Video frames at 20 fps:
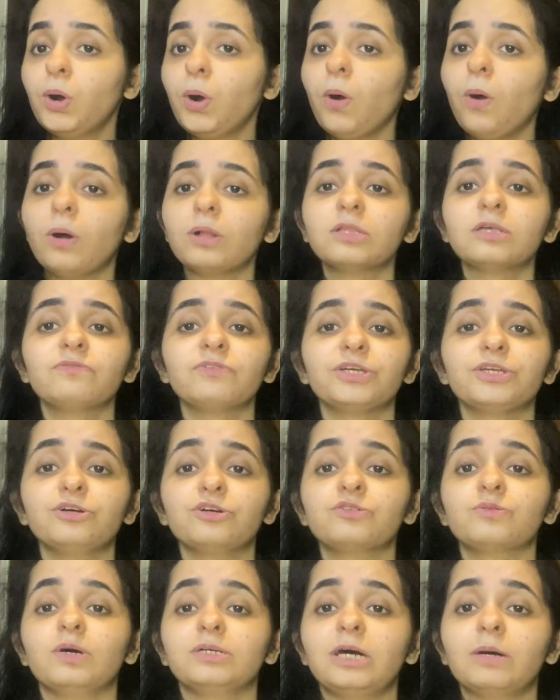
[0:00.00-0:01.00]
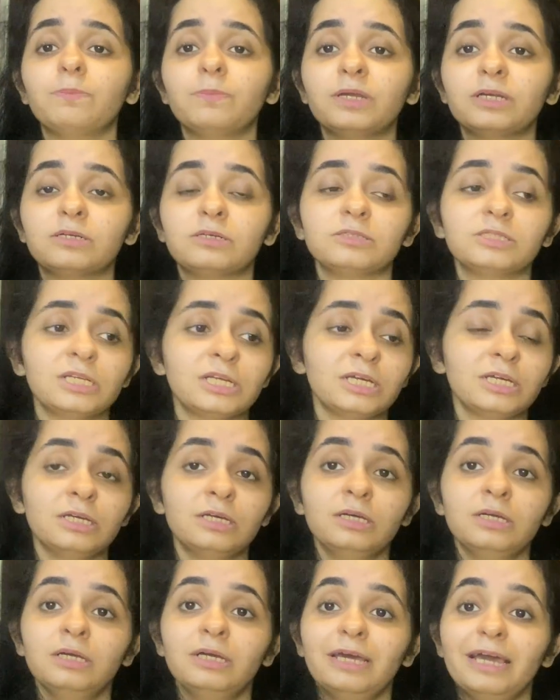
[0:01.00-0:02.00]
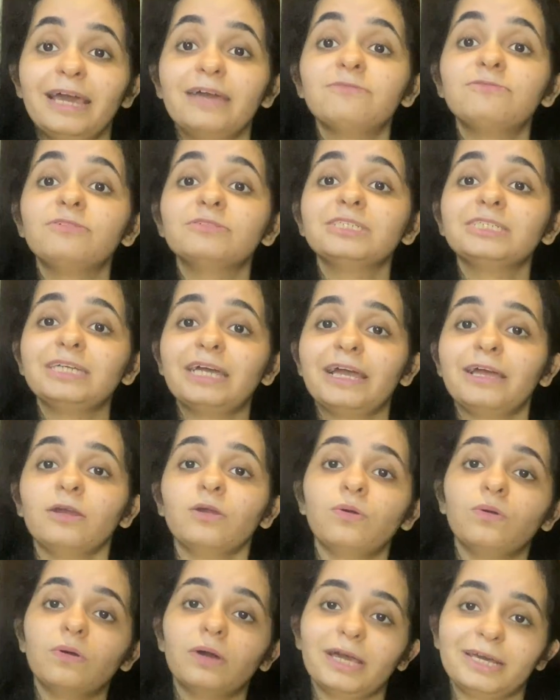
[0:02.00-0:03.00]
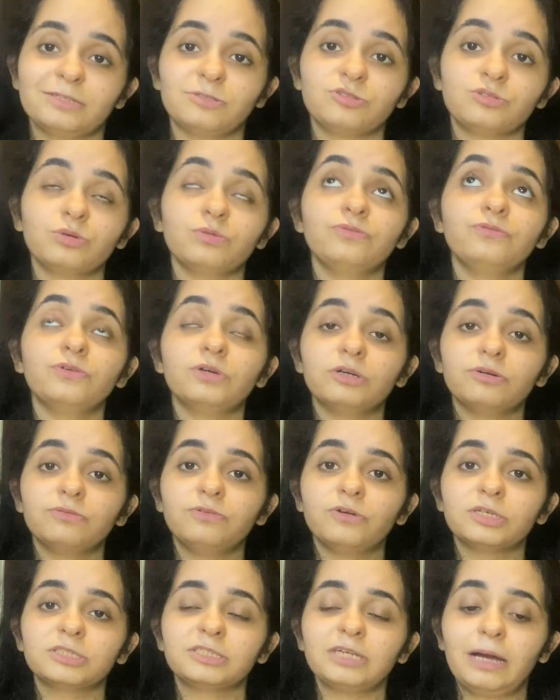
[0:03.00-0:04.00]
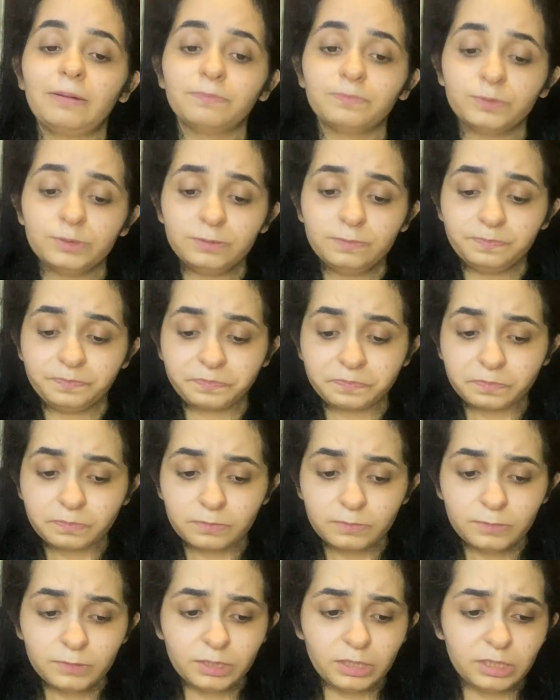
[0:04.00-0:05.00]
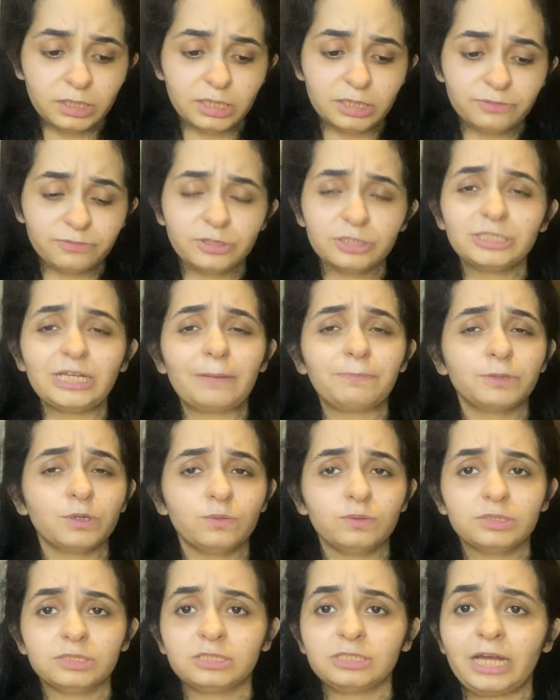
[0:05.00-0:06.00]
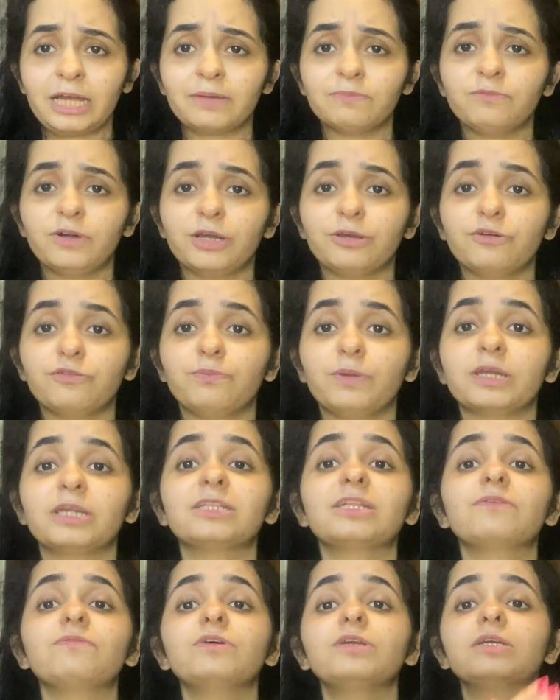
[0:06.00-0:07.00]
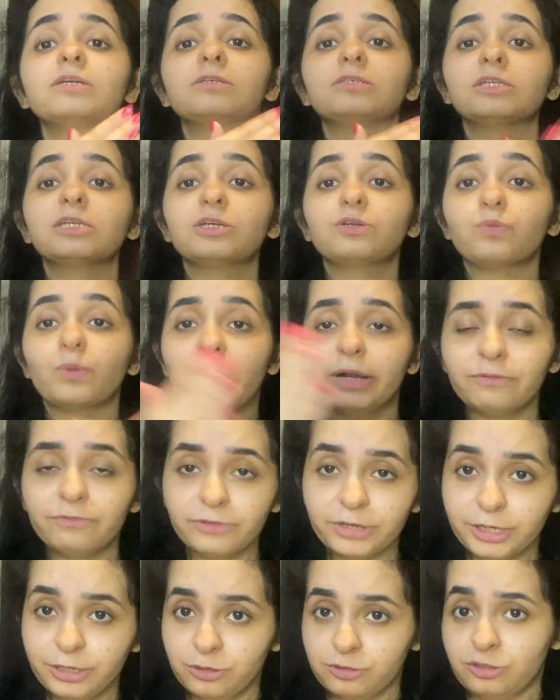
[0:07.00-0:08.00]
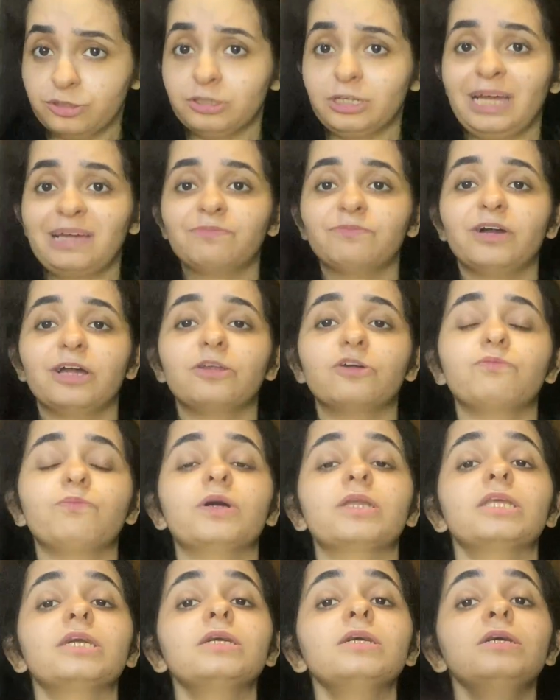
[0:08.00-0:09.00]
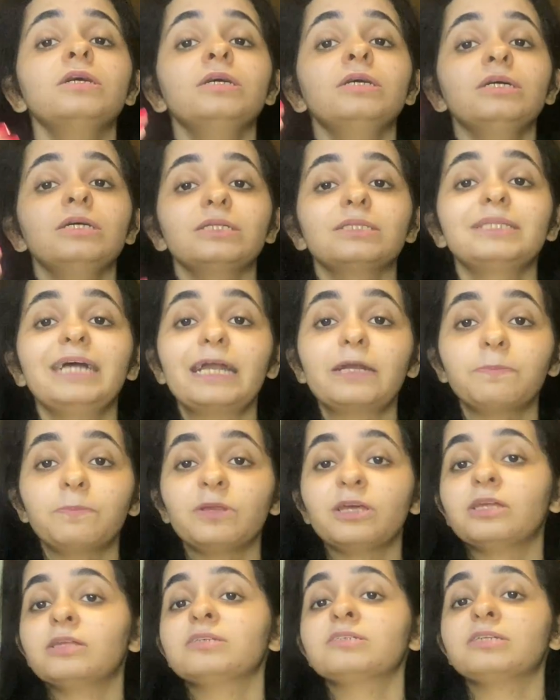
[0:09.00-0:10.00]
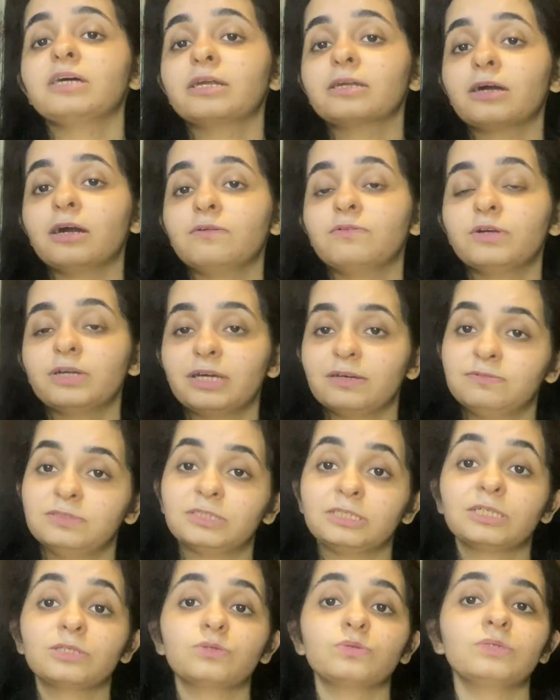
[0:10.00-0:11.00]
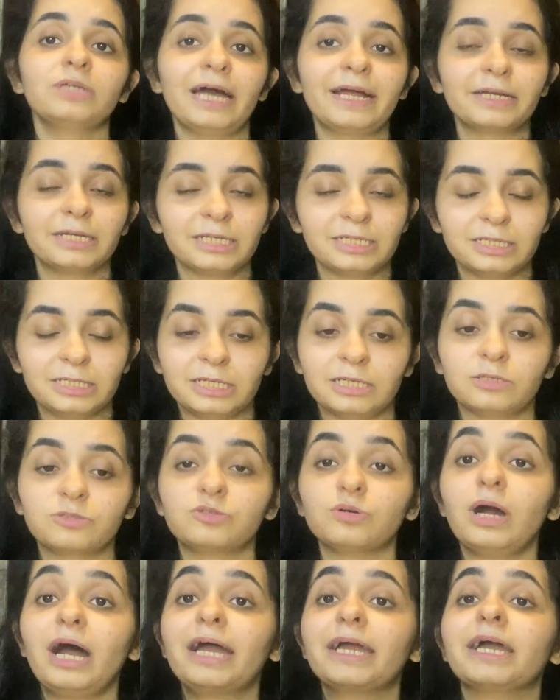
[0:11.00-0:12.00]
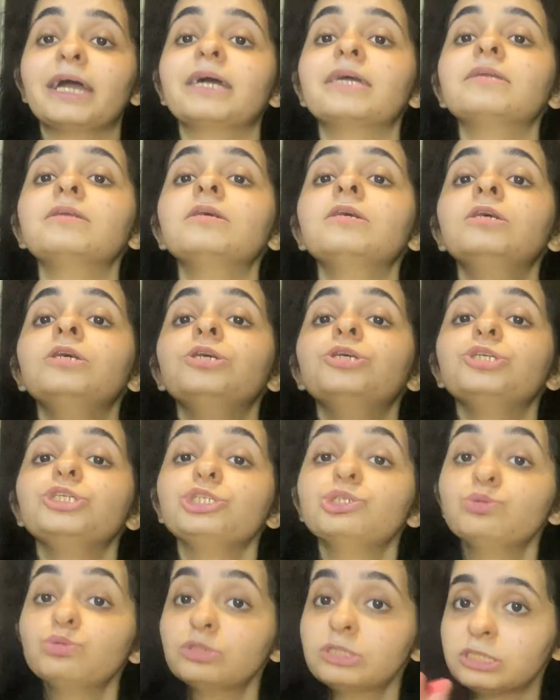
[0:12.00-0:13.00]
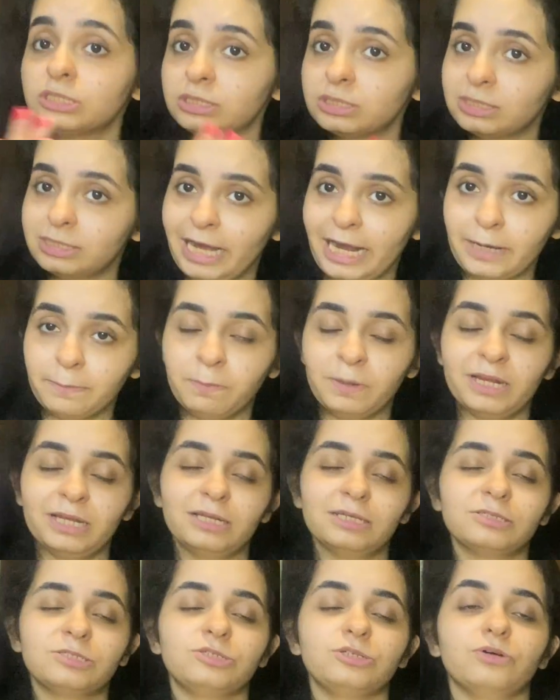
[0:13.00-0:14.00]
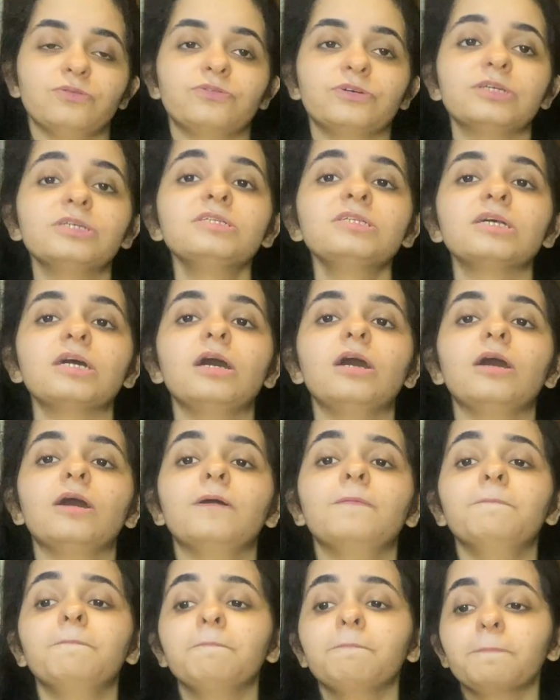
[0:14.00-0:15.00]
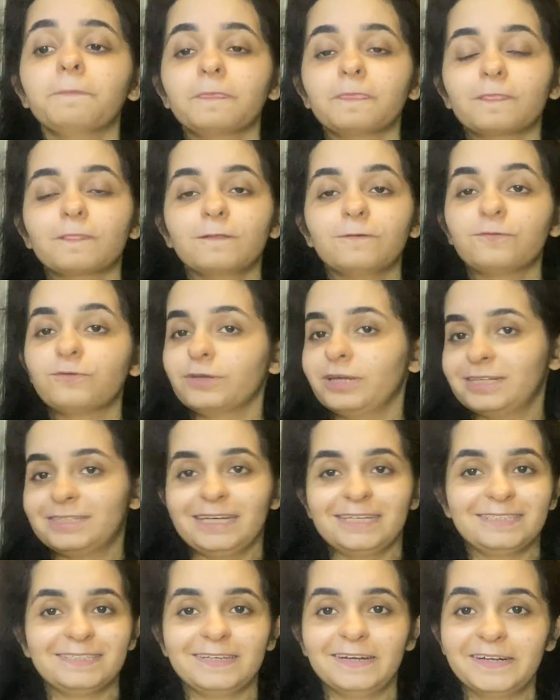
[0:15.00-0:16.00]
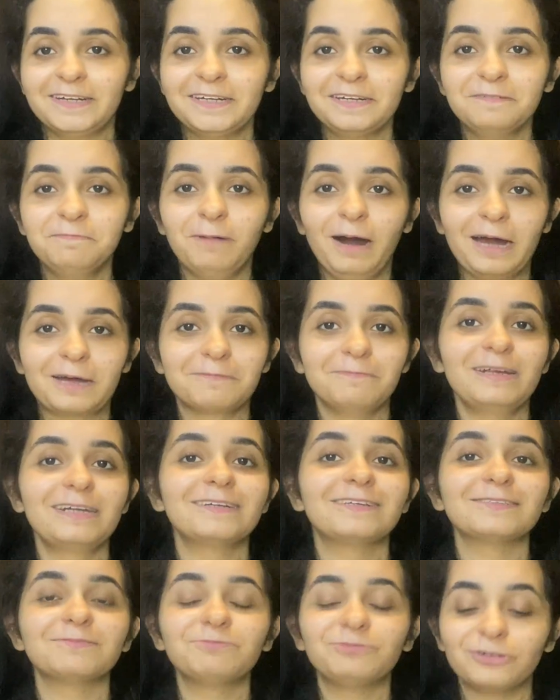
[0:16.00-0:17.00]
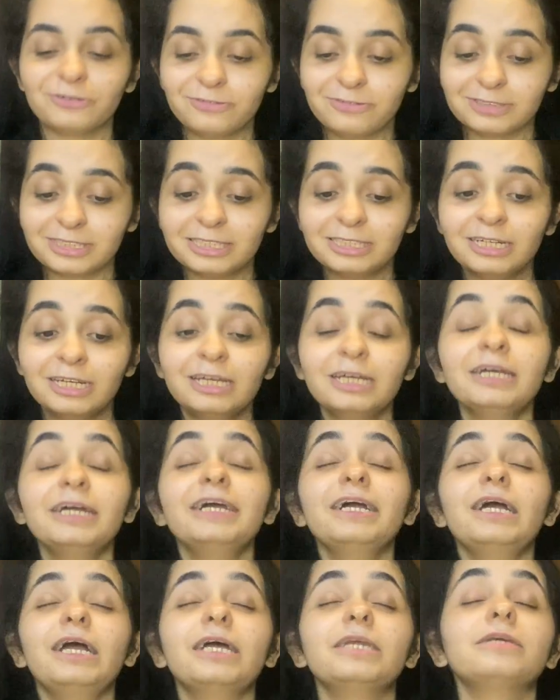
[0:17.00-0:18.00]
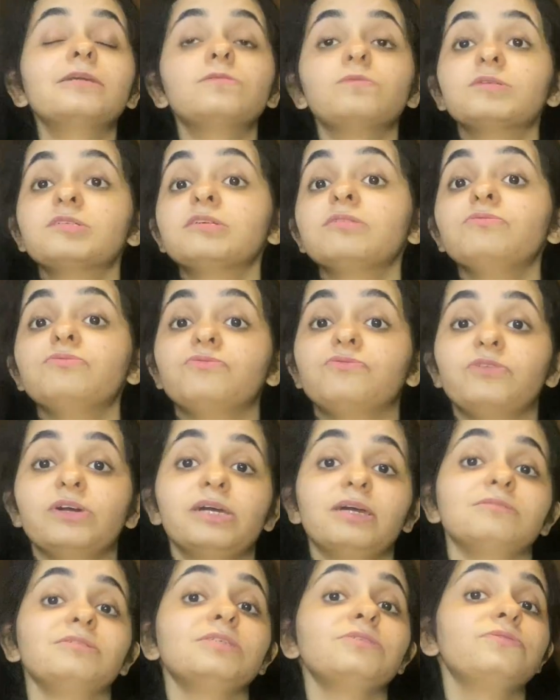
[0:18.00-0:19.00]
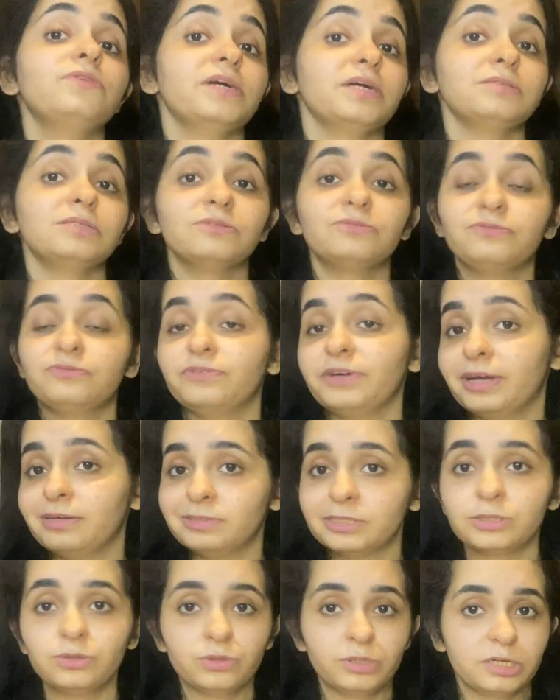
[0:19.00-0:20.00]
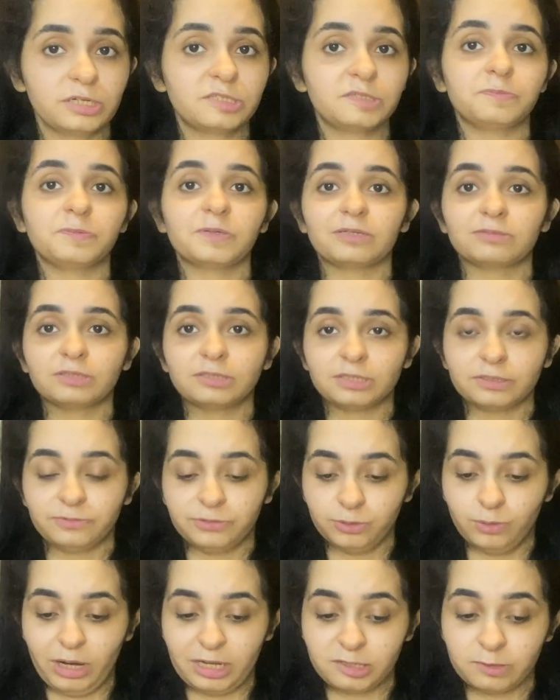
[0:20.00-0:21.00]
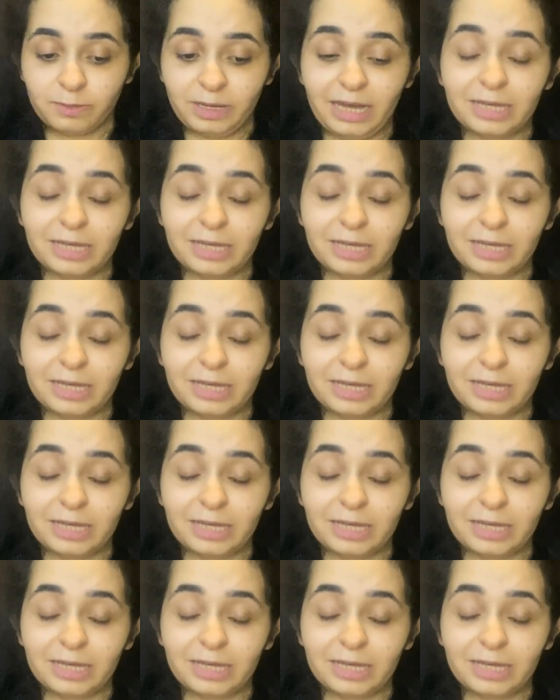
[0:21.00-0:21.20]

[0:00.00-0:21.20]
All the videos were up, literally every LO, SO for example. If the chapter was time value of money, there were literally 12 videos on time value of money. That playlist had covered everything to that detail. So I had used that playlist of his. So yes, I studied Mark Meldrum for free. And it was a very, very, very good experience if you ask me.